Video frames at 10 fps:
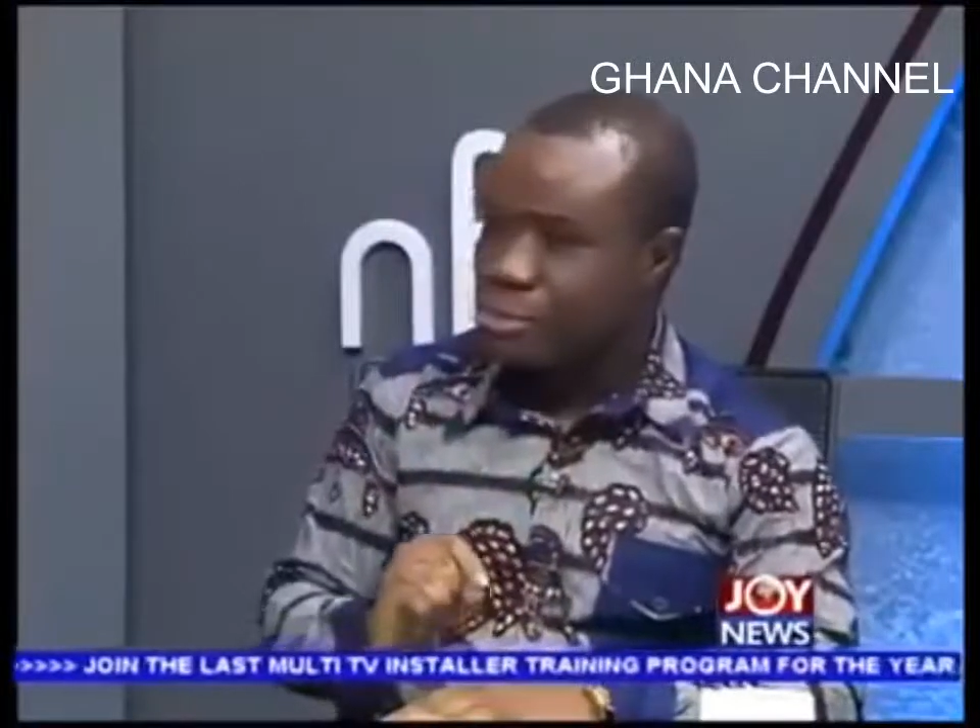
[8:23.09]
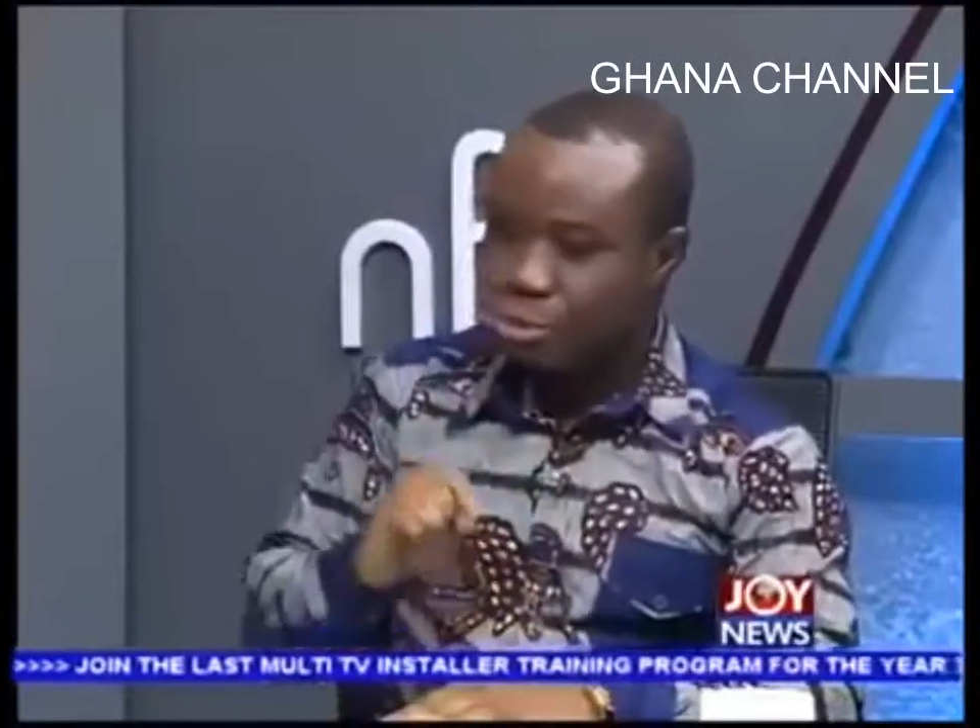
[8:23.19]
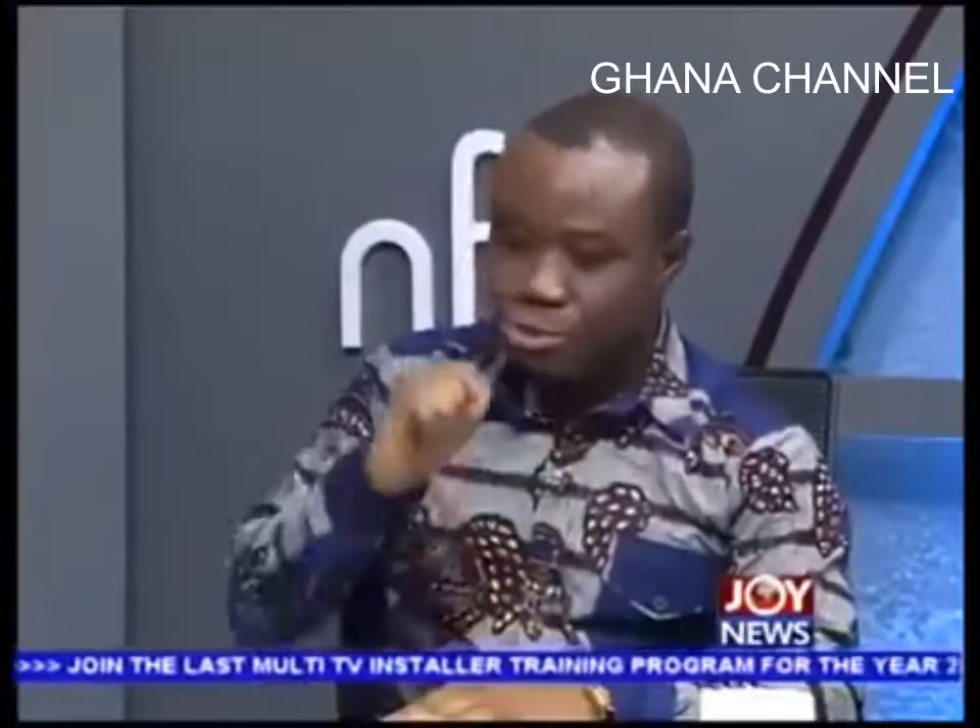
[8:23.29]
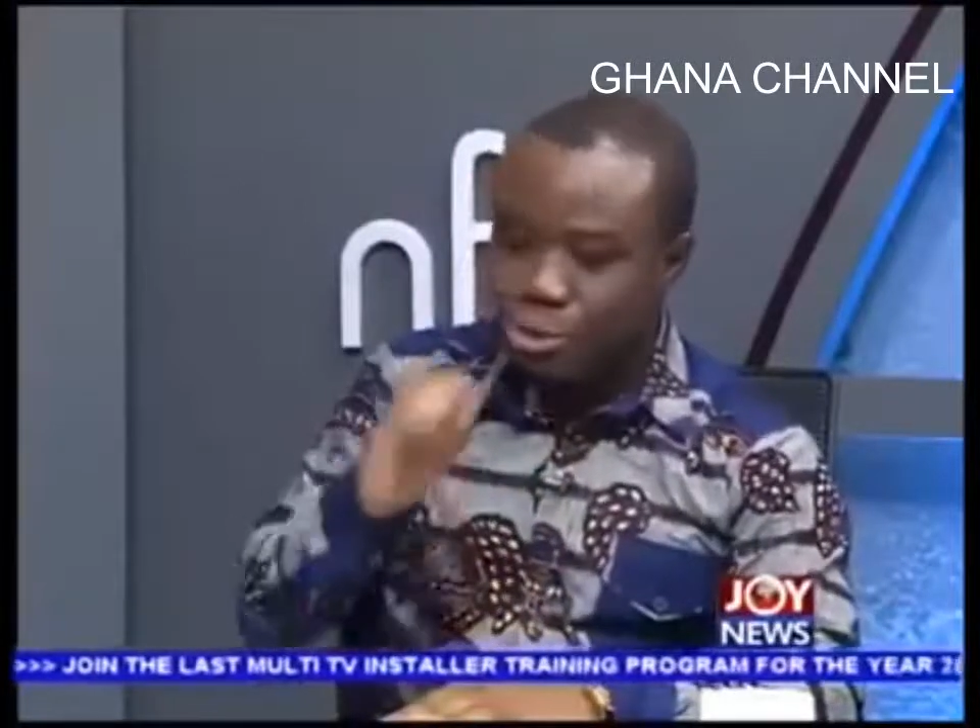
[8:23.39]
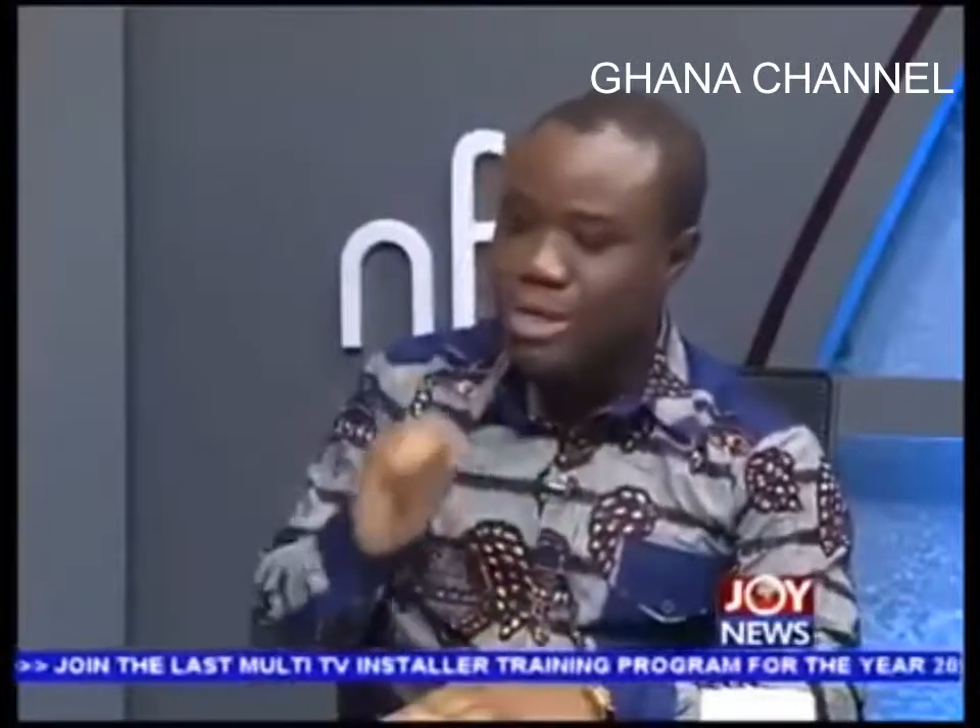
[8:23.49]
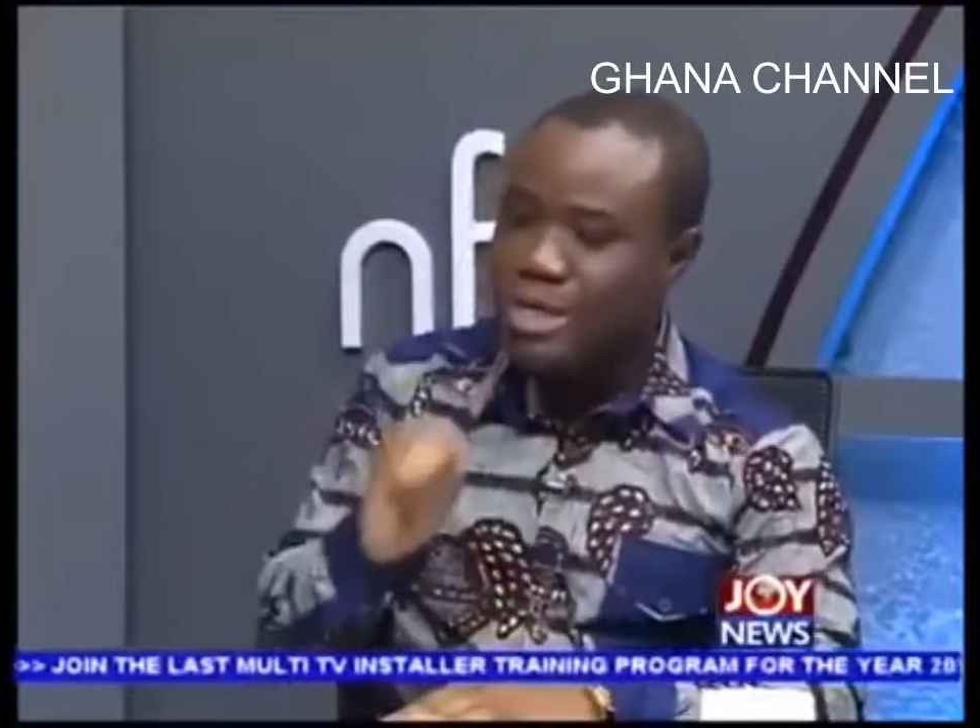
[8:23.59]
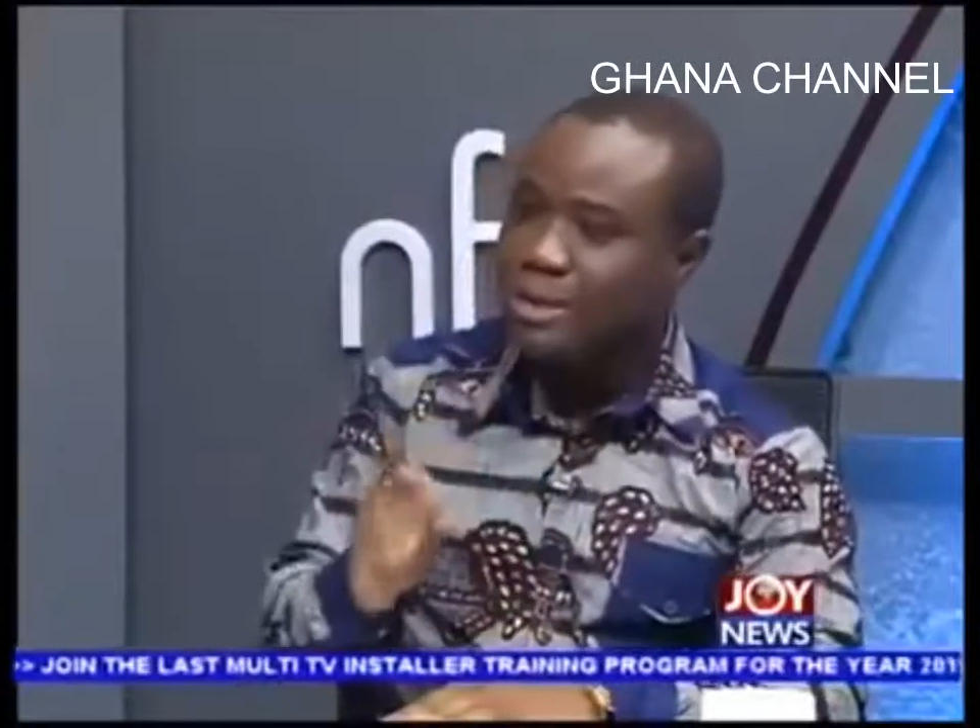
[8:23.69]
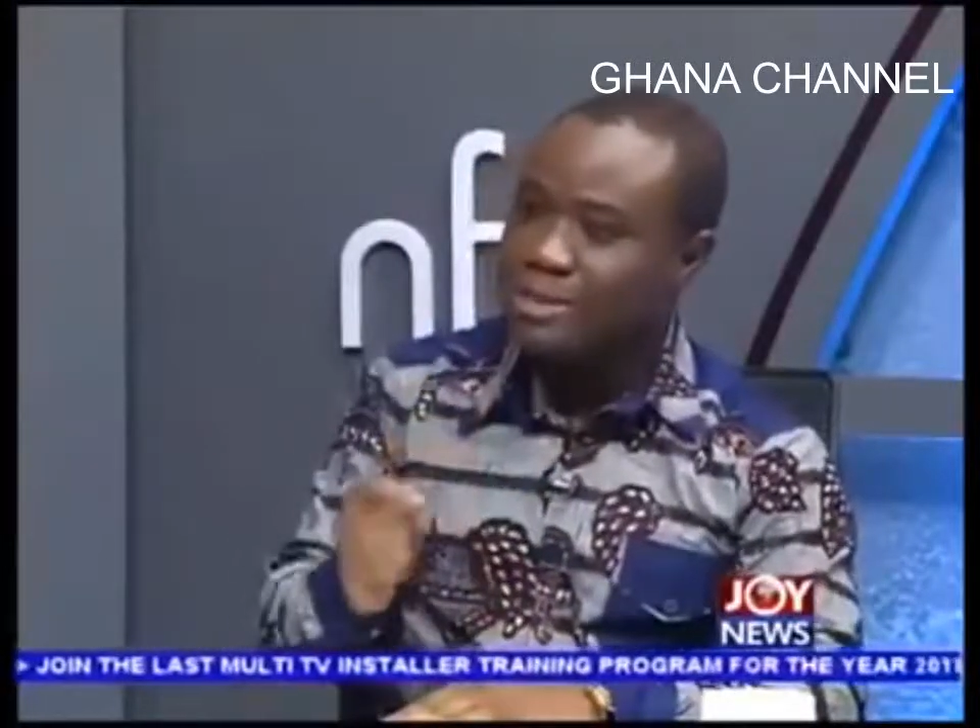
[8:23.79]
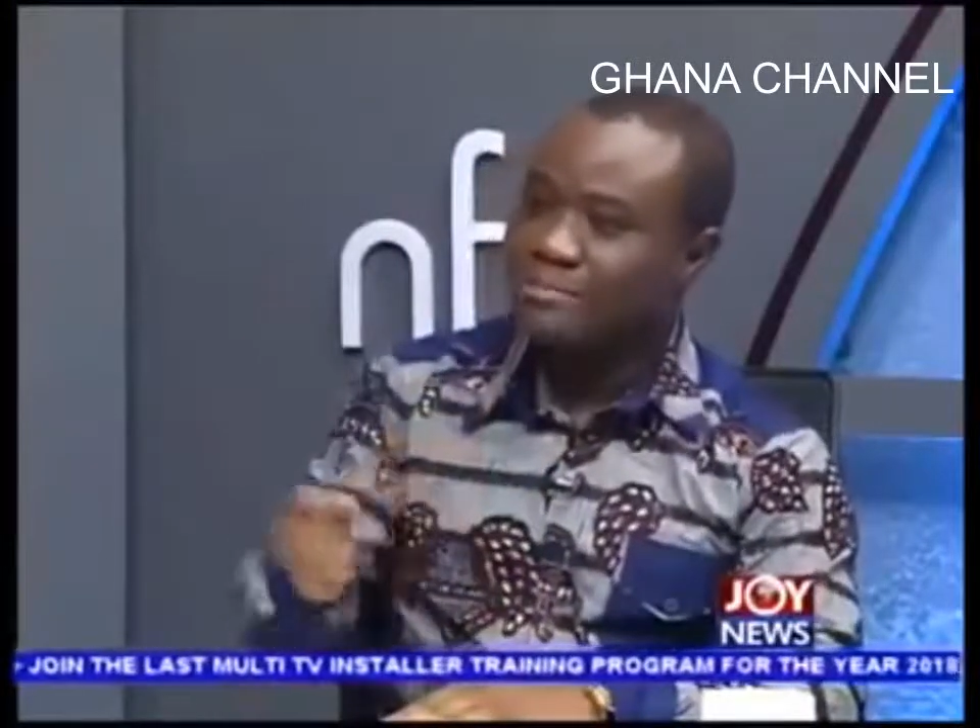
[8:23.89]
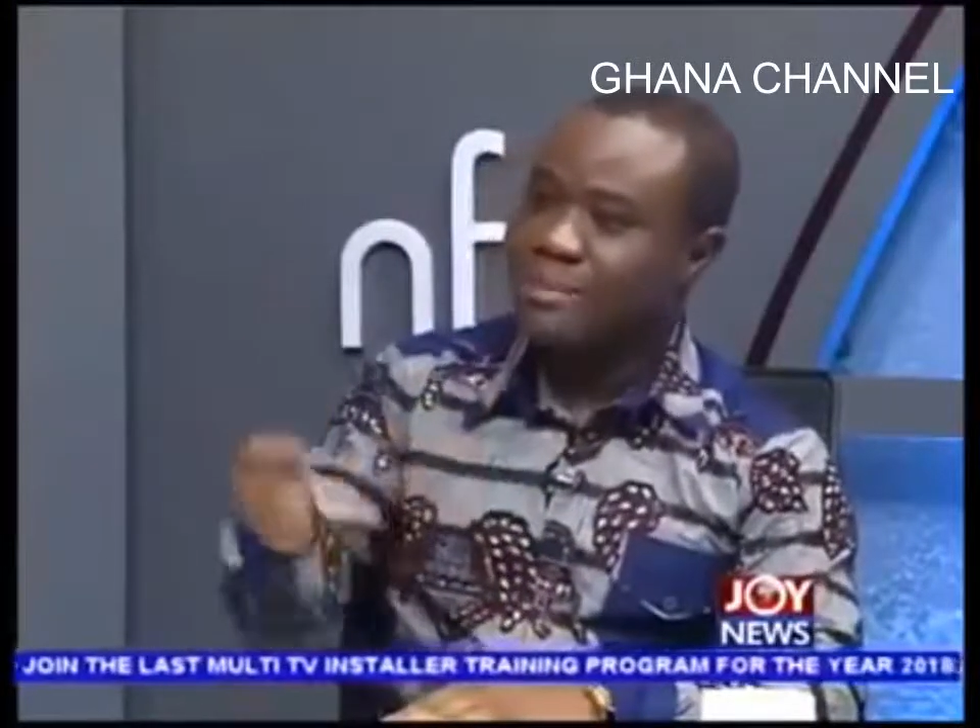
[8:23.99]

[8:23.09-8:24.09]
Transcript: to rolling out